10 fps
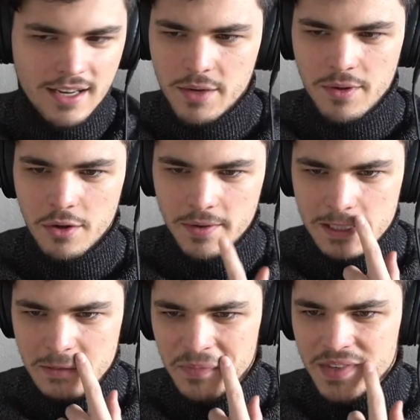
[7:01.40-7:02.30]
like we
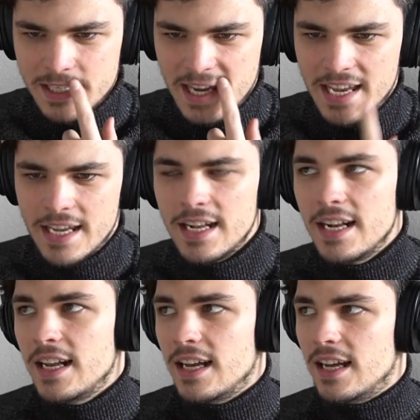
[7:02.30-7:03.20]
always say.
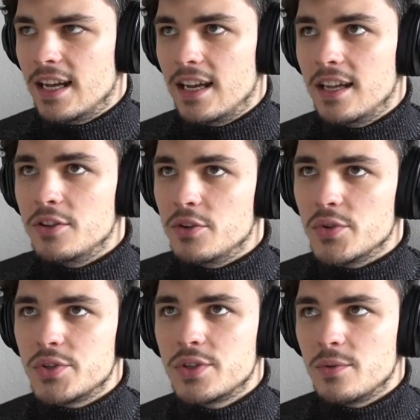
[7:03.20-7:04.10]
And thus,